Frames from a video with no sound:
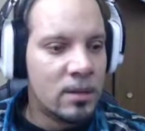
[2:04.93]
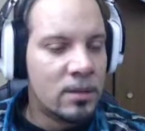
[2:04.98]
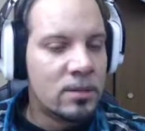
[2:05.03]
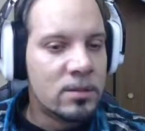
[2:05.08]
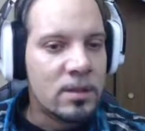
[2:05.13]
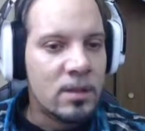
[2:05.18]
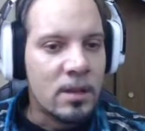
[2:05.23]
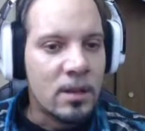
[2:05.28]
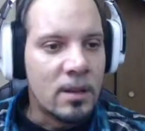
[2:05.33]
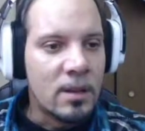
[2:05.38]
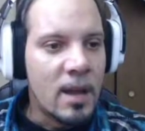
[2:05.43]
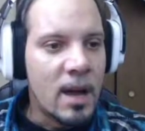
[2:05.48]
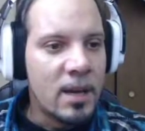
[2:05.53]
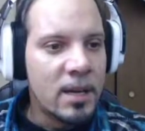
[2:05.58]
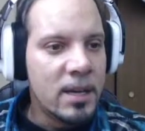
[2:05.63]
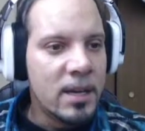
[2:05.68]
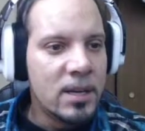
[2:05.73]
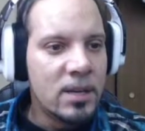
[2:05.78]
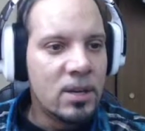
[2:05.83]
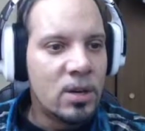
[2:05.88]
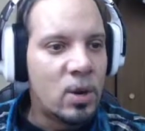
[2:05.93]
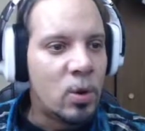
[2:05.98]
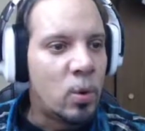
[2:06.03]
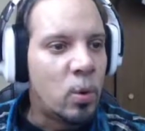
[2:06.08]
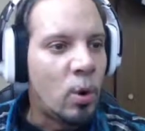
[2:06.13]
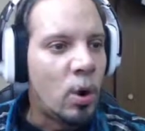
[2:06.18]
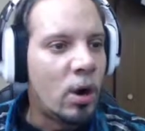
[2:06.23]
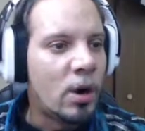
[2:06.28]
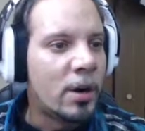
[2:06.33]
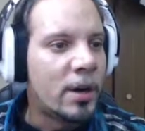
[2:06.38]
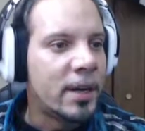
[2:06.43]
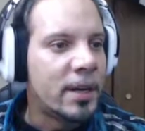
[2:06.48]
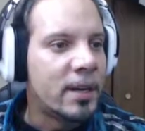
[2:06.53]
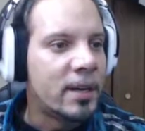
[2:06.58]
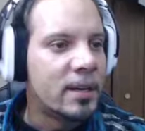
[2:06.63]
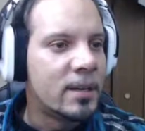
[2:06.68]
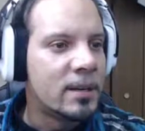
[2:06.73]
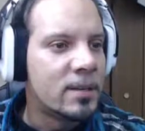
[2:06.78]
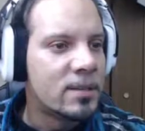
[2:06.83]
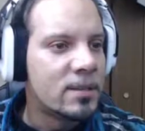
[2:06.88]
To the Lugian Quarry.
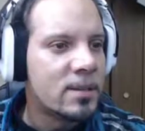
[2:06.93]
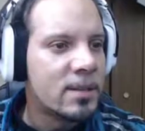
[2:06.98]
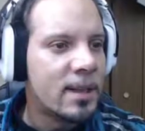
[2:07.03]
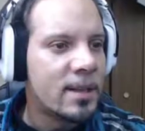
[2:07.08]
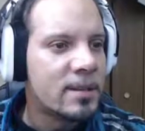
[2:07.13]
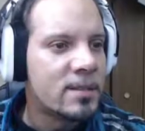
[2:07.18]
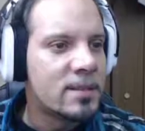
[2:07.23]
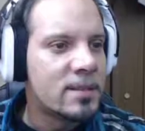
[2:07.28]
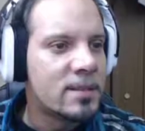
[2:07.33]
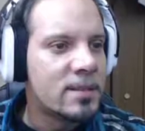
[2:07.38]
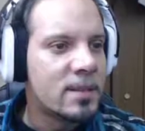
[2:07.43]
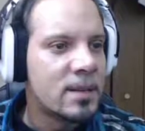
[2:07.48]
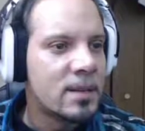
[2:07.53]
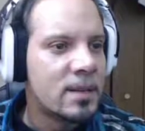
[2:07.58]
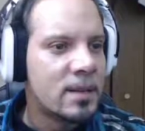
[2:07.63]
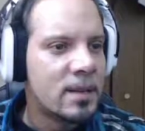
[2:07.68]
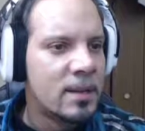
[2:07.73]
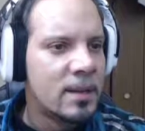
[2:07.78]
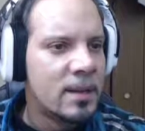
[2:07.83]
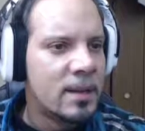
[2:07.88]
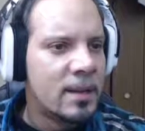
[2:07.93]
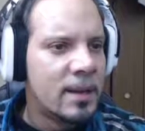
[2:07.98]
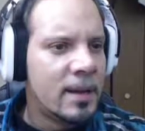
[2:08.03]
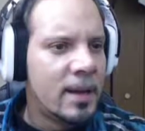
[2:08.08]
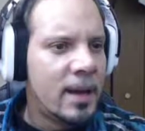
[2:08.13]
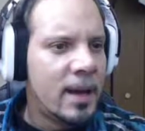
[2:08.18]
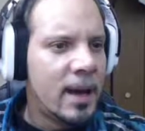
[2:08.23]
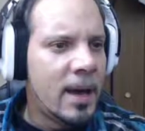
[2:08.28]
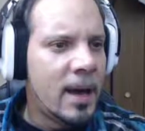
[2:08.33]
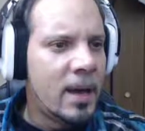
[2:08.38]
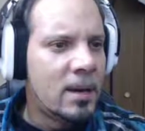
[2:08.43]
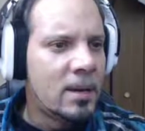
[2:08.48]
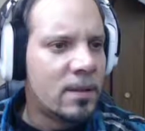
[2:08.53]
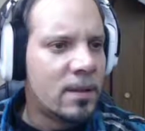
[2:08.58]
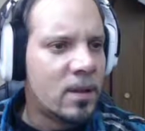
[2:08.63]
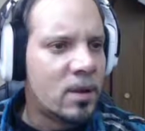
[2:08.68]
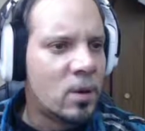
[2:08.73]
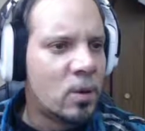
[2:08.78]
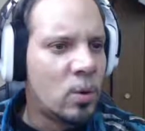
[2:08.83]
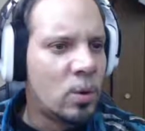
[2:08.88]
So let's enter the
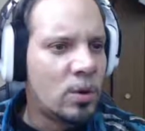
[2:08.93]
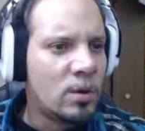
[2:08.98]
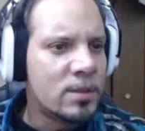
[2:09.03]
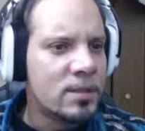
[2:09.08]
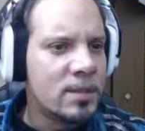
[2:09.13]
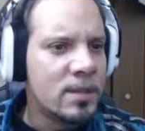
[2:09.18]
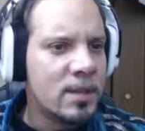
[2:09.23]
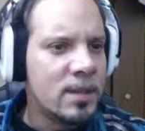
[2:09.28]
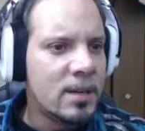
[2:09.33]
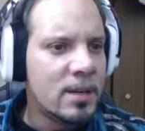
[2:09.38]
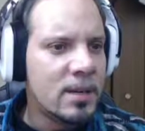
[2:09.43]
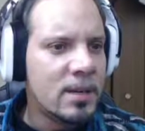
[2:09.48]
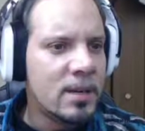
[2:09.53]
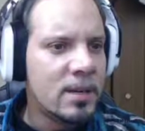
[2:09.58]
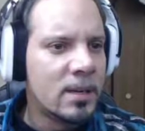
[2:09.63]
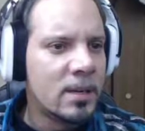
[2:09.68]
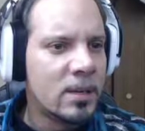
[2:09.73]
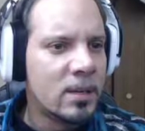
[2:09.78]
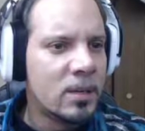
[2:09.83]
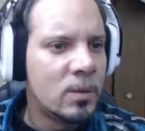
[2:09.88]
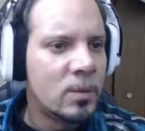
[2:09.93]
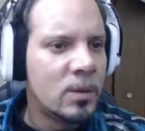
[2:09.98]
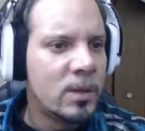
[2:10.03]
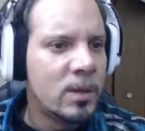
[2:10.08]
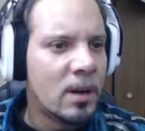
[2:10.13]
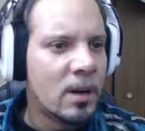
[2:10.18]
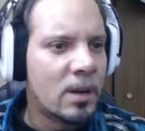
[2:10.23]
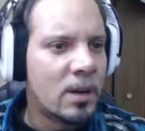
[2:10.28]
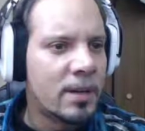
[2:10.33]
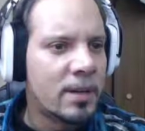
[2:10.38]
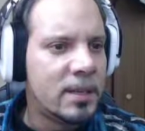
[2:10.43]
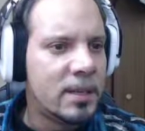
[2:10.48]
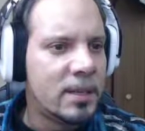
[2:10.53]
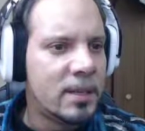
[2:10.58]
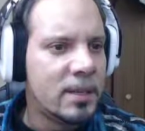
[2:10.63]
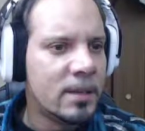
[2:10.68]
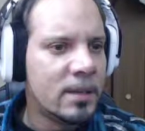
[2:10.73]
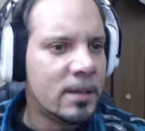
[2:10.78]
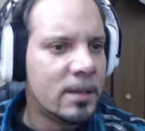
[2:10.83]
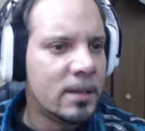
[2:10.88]
coords here. We are
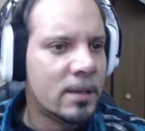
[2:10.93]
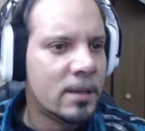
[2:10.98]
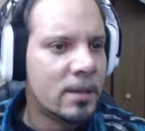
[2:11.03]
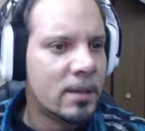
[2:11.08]
here.